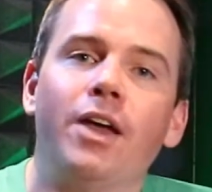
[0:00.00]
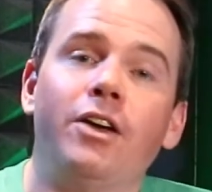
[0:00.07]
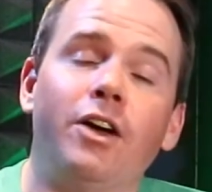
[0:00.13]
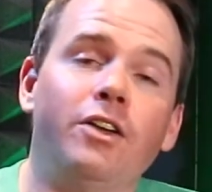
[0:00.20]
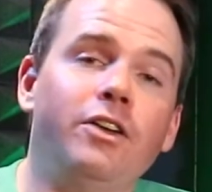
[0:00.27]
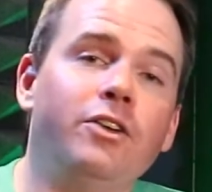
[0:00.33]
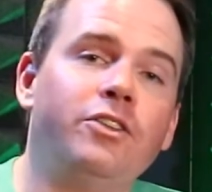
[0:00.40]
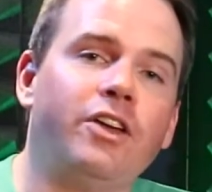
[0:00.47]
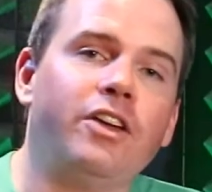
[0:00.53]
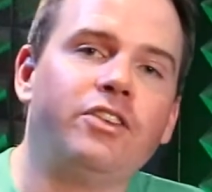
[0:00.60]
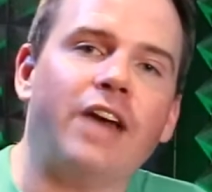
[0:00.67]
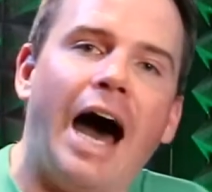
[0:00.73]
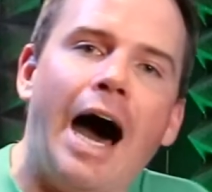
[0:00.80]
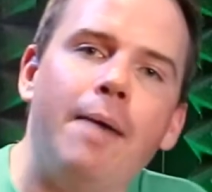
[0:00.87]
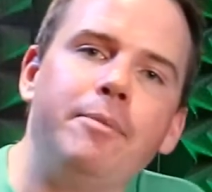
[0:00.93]
good news is
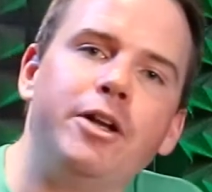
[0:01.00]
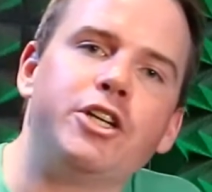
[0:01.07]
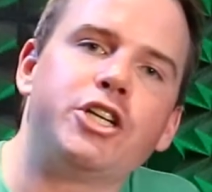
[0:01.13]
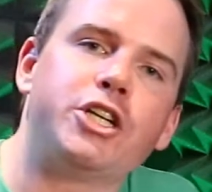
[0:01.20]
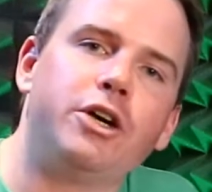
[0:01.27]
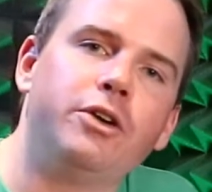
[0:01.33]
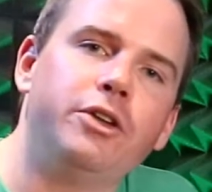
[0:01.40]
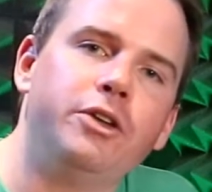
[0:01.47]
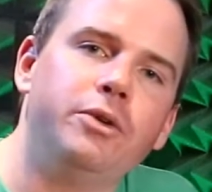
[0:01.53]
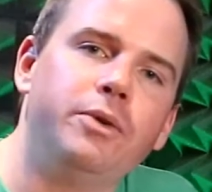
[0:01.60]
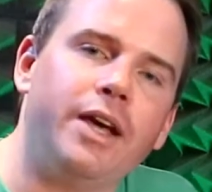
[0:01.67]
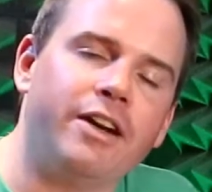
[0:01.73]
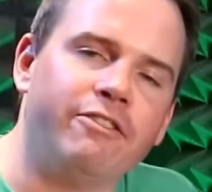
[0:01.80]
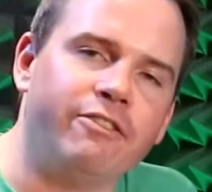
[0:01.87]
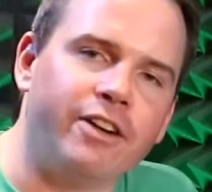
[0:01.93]
I'm going to show you
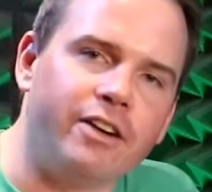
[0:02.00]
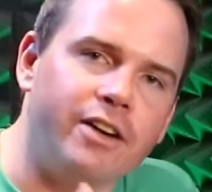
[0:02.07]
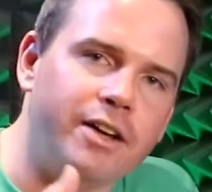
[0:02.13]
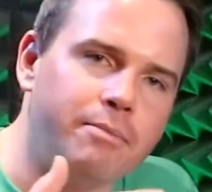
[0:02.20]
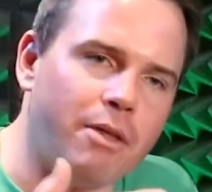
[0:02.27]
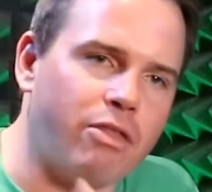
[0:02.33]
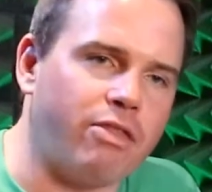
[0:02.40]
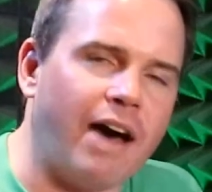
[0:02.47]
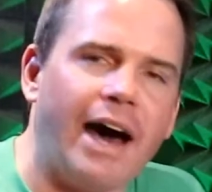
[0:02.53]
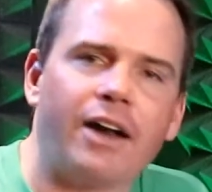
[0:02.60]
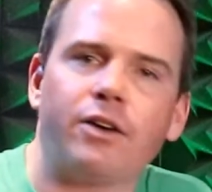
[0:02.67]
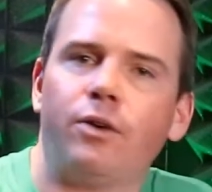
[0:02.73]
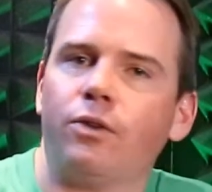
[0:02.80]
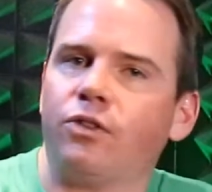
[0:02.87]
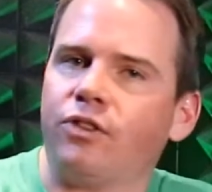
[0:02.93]
in a very
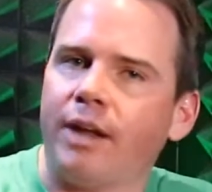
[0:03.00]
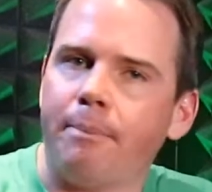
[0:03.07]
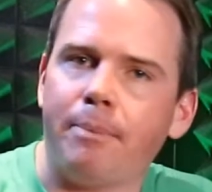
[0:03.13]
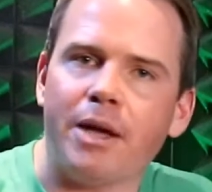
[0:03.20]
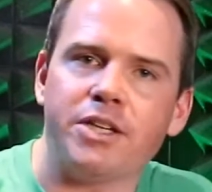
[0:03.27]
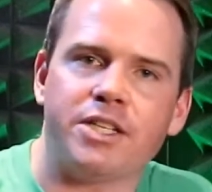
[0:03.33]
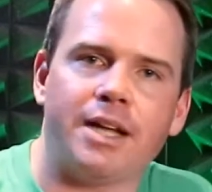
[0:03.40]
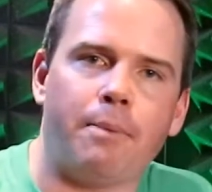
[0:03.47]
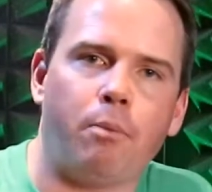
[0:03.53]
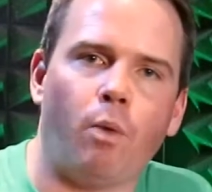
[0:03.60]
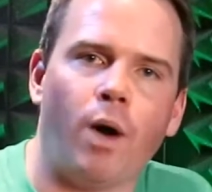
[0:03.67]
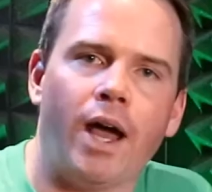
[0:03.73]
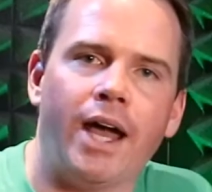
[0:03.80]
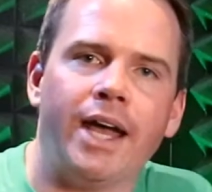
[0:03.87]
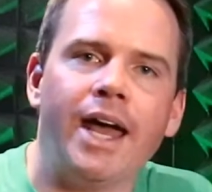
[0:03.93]
methodical, step-by-step
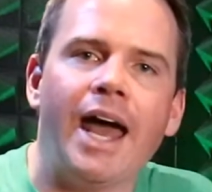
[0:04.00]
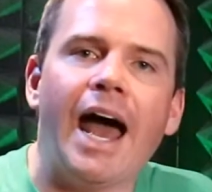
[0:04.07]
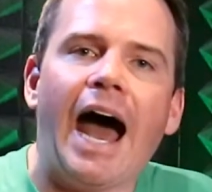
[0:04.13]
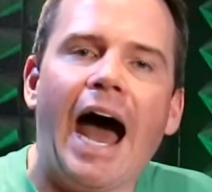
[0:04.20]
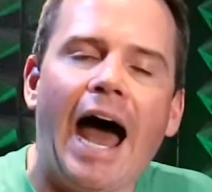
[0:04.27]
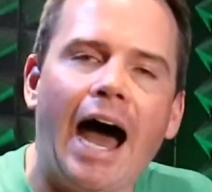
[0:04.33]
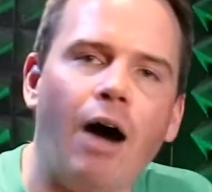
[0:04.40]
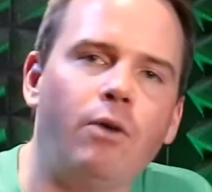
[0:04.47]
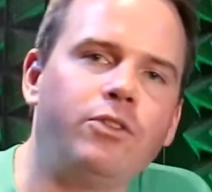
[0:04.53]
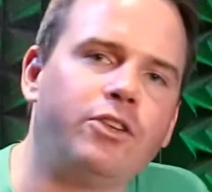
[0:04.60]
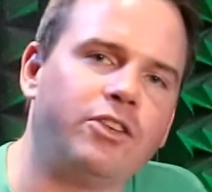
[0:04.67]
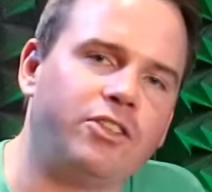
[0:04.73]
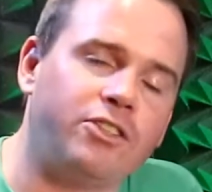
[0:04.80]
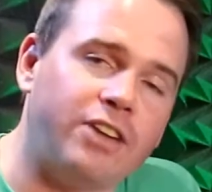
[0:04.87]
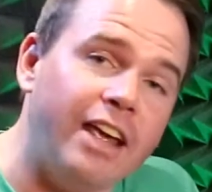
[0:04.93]
way how to
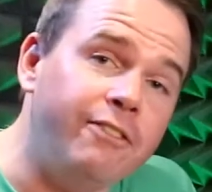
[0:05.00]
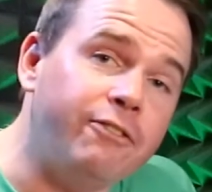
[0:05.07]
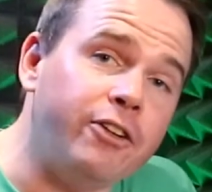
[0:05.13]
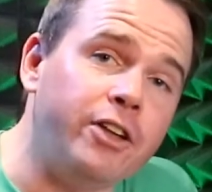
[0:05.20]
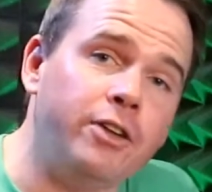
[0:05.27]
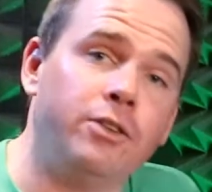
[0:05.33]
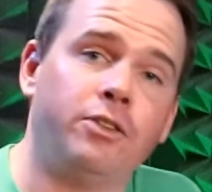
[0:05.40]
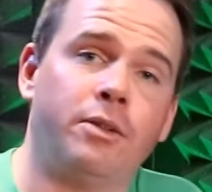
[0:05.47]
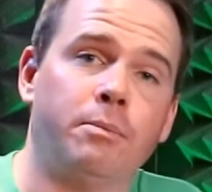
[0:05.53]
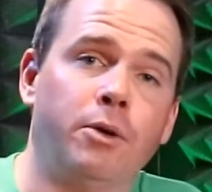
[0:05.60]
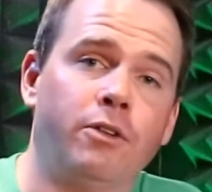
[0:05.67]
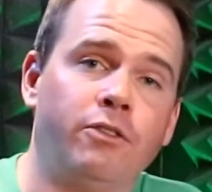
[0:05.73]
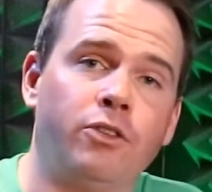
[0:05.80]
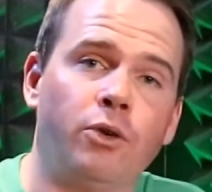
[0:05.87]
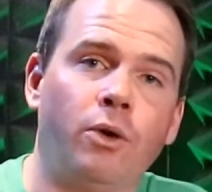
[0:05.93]
safely use the
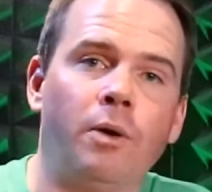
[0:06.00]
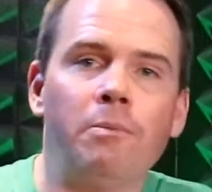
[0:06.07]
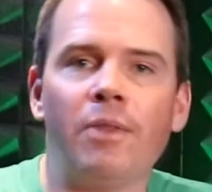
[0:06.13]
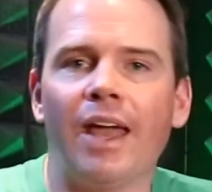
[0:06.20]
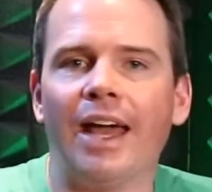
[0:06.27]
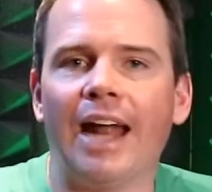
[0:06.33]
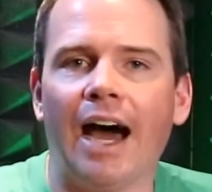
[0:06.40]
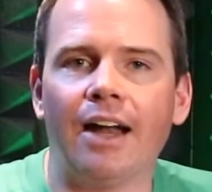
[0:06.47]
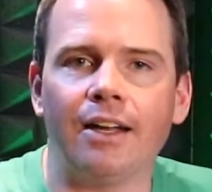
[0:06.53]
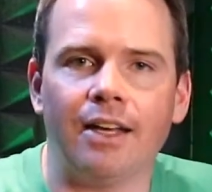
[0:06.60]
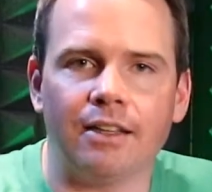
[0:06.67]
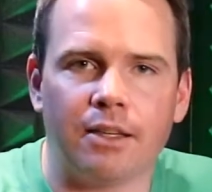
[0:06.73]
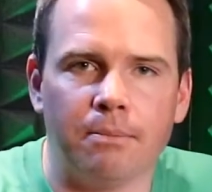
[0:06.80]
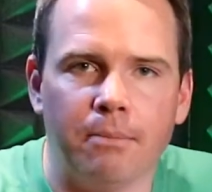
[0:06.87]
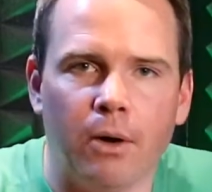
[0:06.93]
Move tool and how to
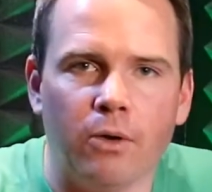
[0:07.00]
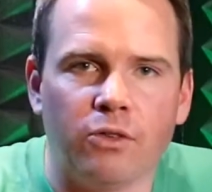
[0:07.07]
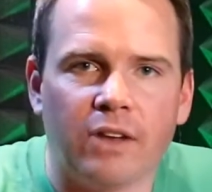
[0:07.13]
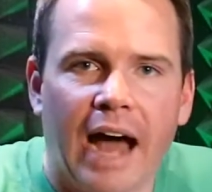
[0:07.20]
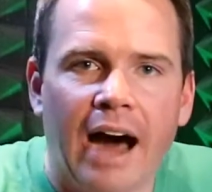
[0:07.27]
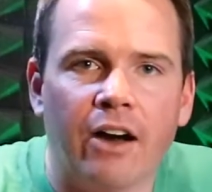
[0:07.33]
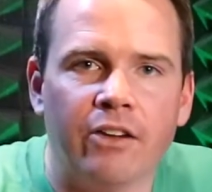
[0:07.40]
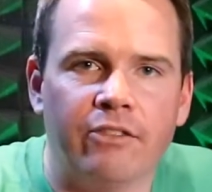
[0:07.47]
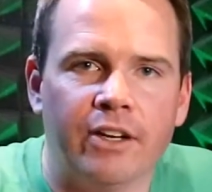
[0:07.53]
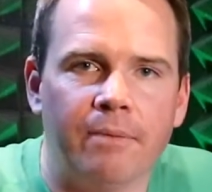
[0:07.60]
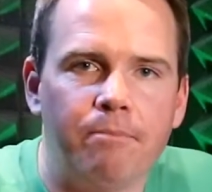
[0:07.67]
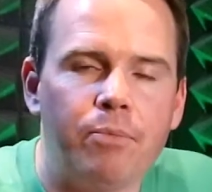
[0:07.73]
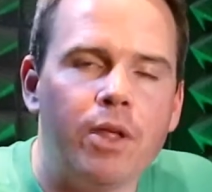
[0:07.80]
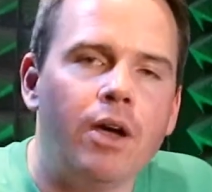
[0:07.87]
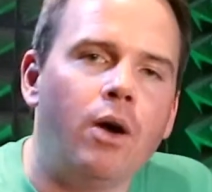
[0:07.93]
get the most out of it.
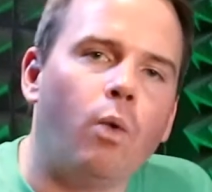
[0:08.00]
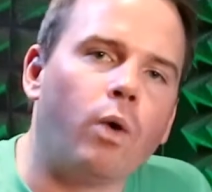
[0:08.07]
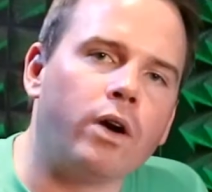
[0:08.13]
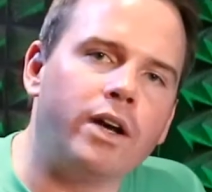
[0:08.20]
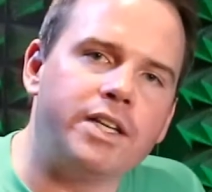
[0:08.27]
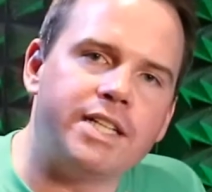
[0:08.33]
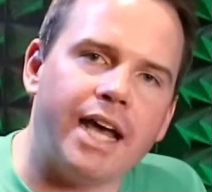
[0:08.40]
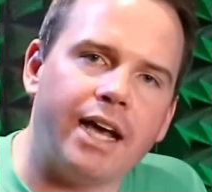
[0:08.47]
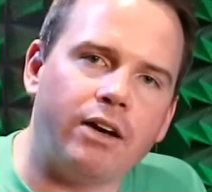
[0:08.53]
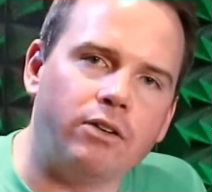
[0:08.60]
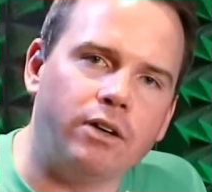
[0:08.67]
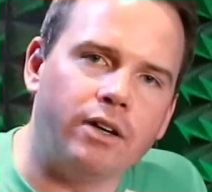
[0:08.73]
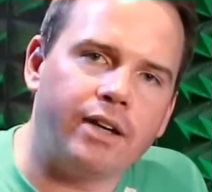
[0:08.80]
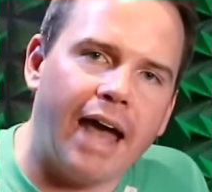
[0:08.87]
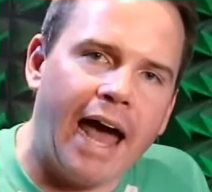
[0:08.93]
We're going to take a
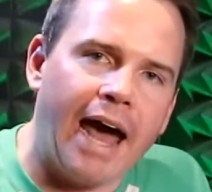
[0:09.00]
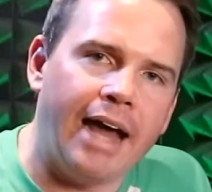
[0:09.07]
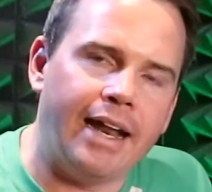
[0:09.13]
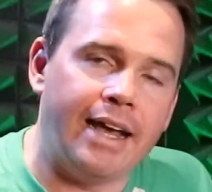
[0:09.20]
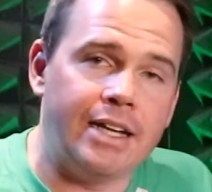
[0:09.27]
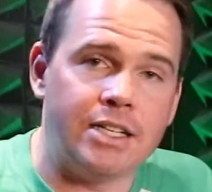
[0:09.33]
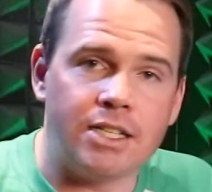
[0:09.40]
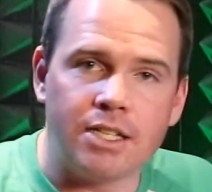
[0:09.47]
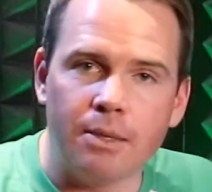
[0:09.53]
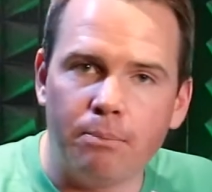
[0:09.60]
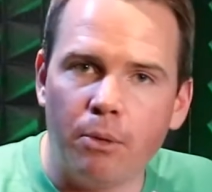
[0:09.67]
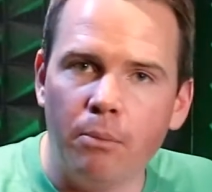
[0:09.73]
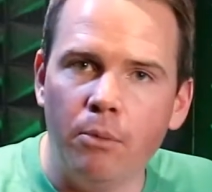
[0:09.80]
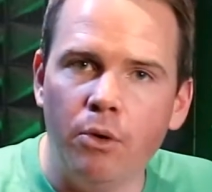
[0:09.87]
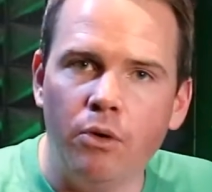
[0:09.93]
look at a
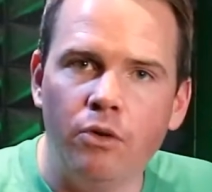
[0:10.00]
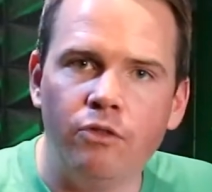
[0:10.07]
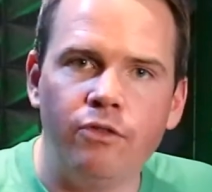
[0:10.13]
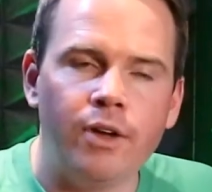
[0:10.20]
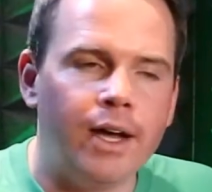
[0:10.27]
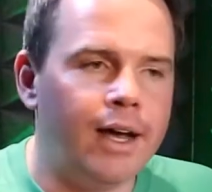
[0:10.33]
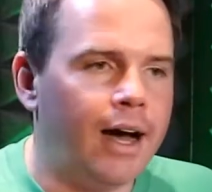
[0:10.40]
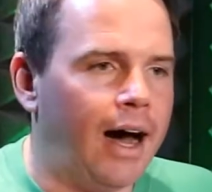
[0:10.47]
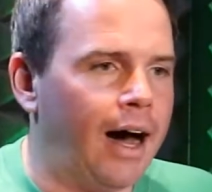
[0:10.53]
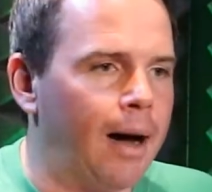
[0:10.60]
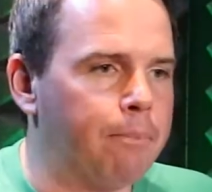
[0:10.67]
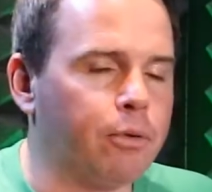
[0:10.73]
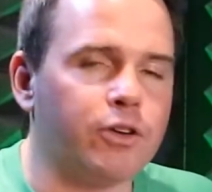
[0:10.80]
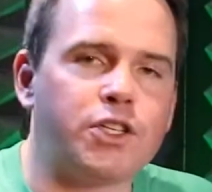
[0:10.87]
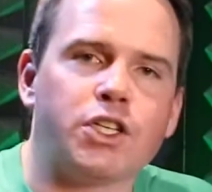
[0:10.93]
simple move,
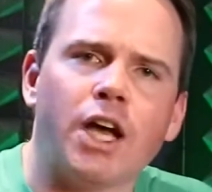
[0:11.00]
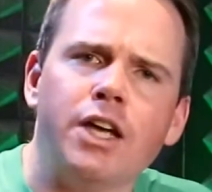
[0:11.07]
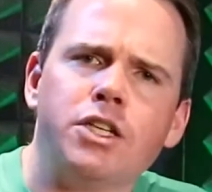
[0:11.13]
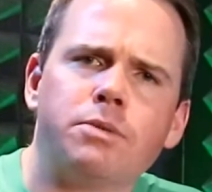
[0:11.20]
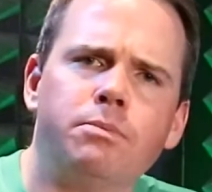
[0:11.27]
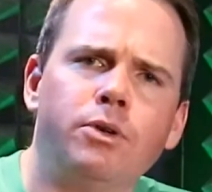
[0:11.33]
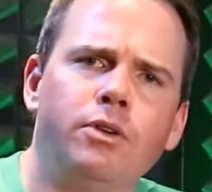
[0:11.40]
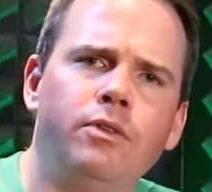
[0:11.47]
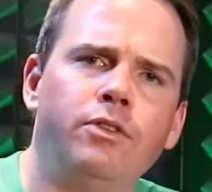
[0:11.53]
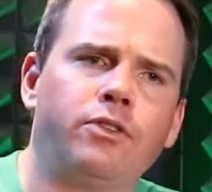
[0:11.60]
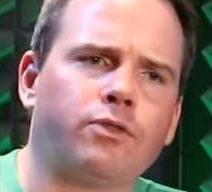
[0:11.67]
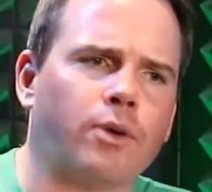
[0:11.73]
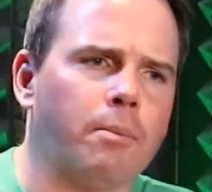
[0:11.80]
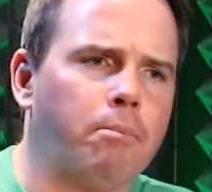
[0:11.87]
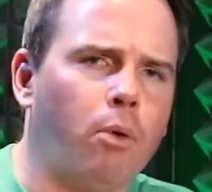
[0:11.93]
precise moves
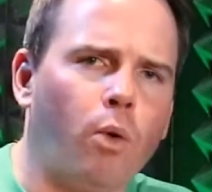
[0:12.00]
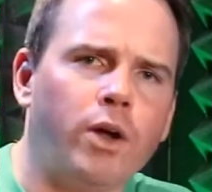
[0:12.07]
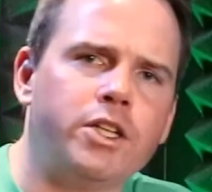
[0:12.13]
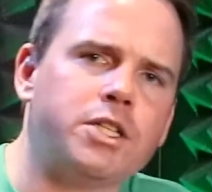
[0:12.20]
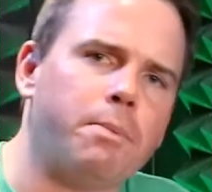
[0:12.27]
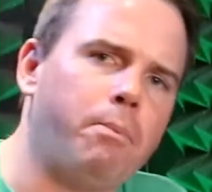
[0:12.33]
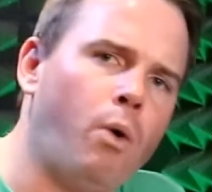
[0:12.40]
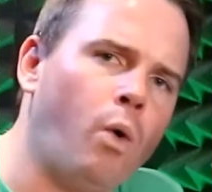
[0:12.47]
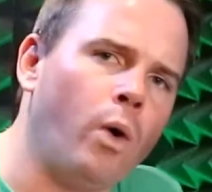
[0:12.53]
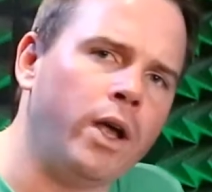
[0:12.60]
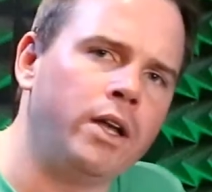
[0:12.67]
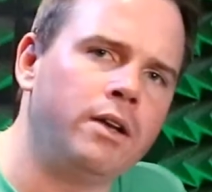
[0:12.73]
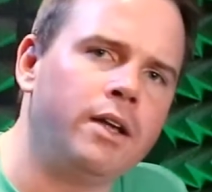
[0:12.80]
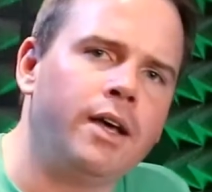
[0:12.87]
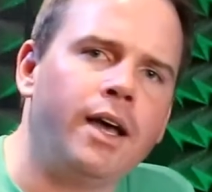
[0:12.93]
from point to
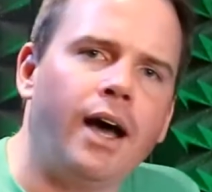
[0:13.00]
point,